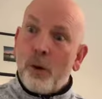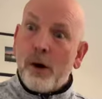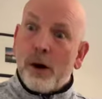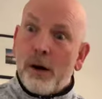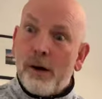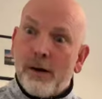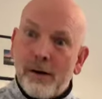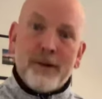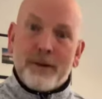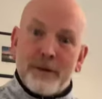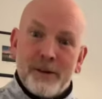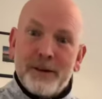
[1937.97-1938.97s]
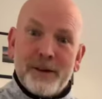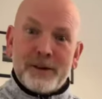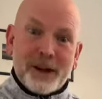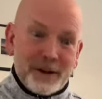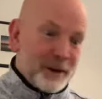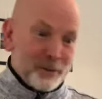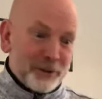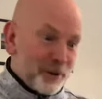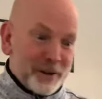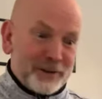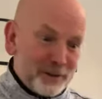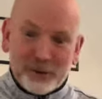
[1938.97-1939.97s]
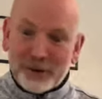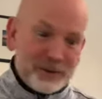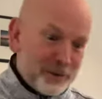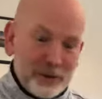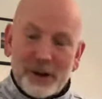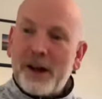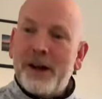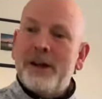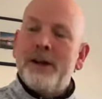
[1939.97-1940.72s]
whoa, right, I've got this, I've got this, I've got that.